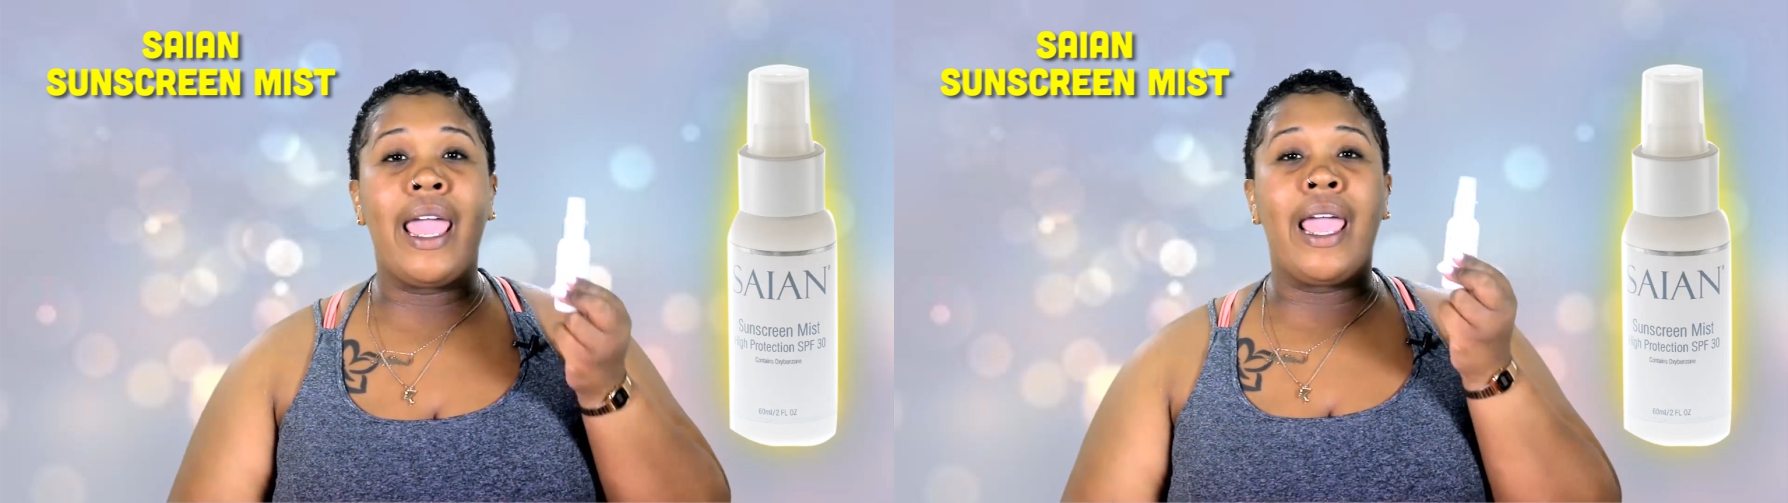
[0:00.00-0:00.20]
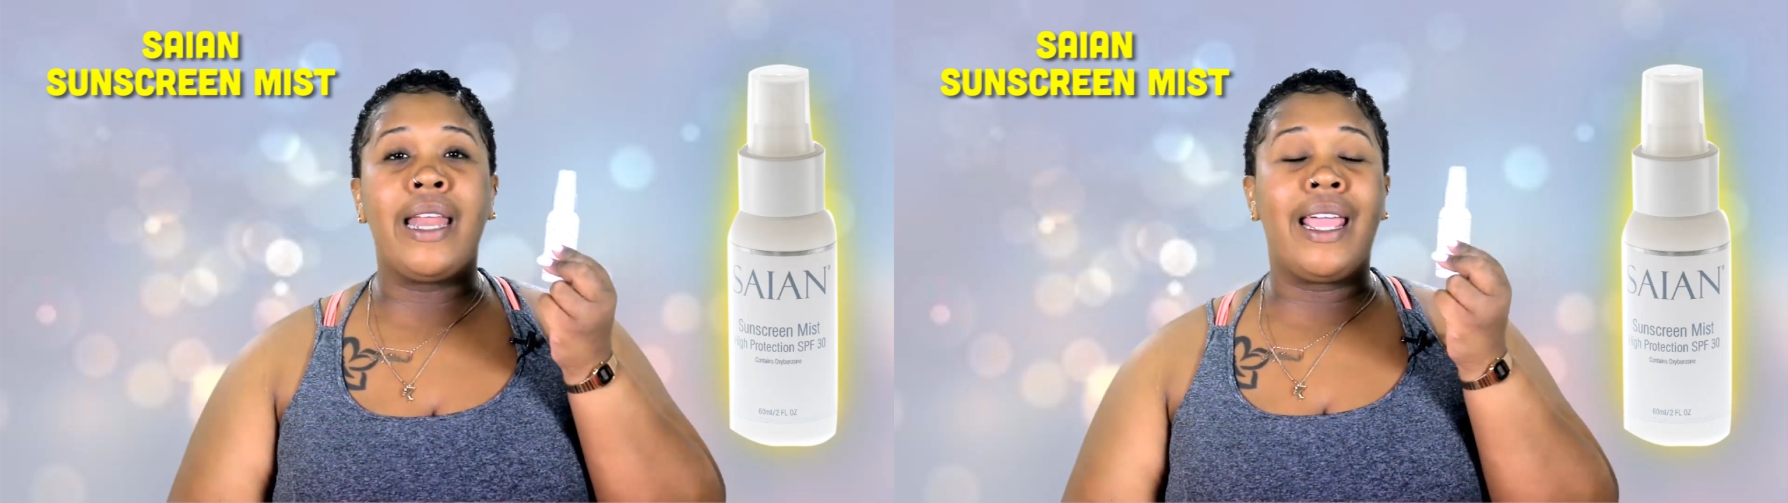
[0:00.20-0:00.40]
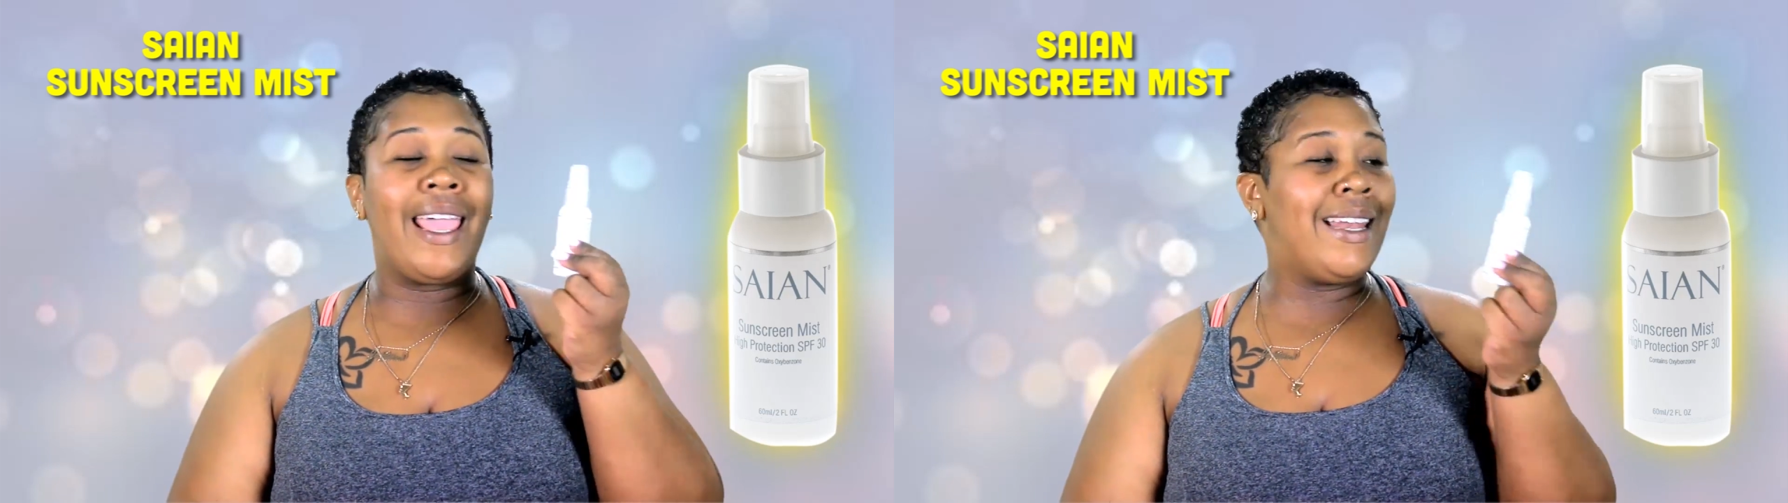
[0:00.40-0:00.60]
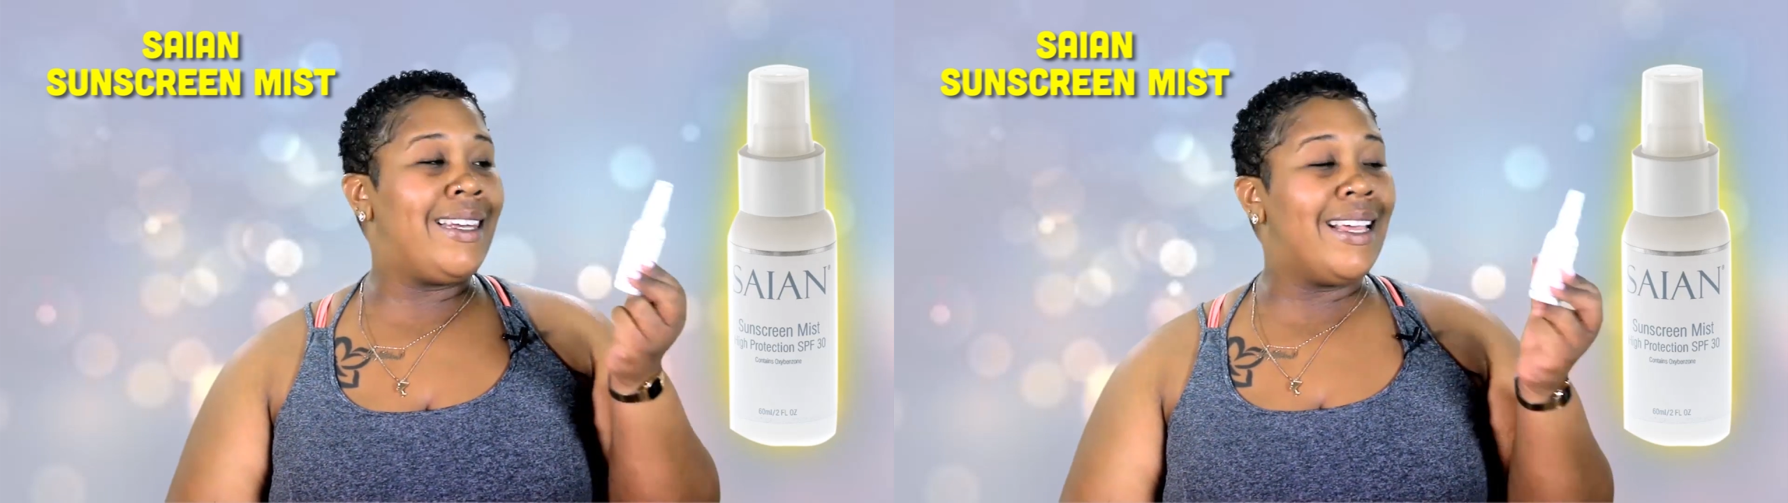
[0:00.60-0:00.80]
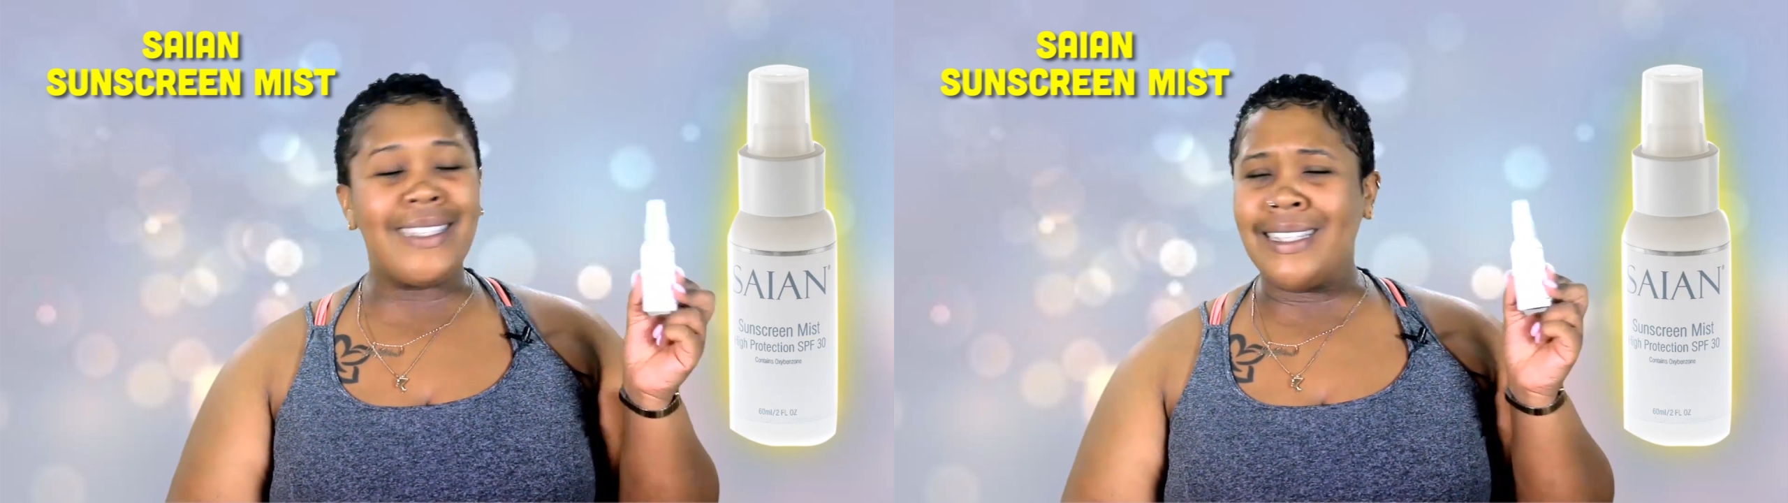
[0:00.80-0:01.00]
And
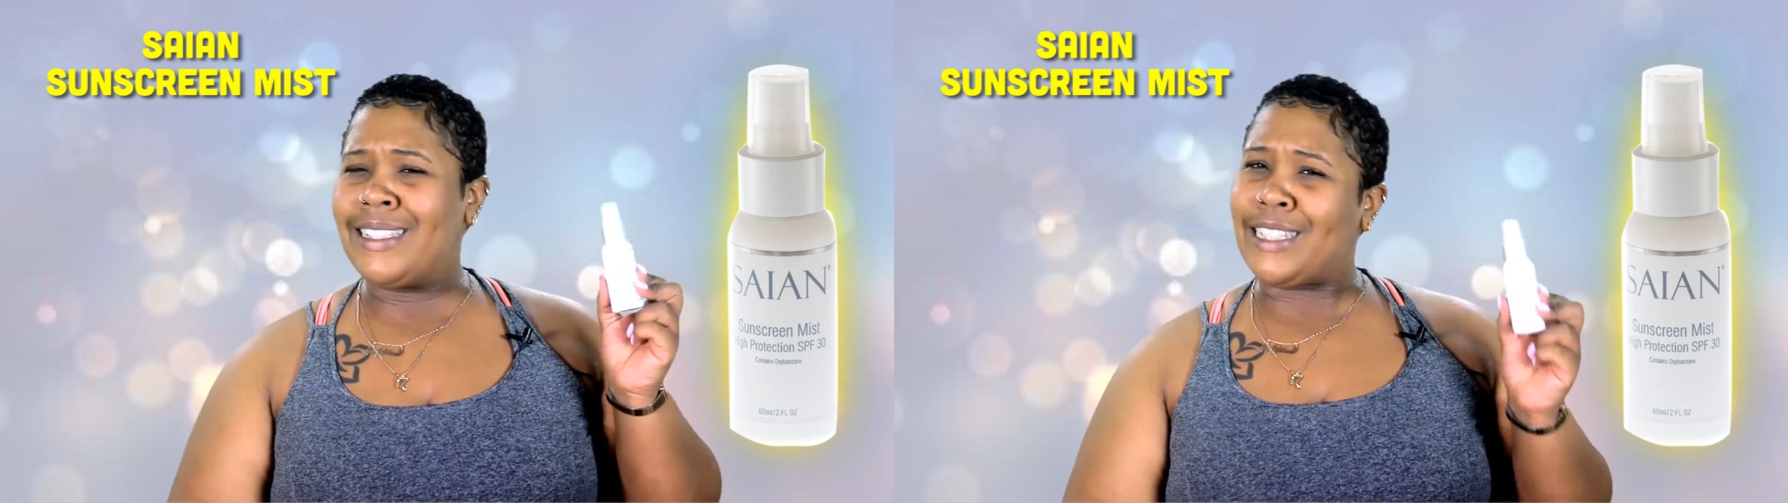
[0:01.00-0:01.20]
it doesn't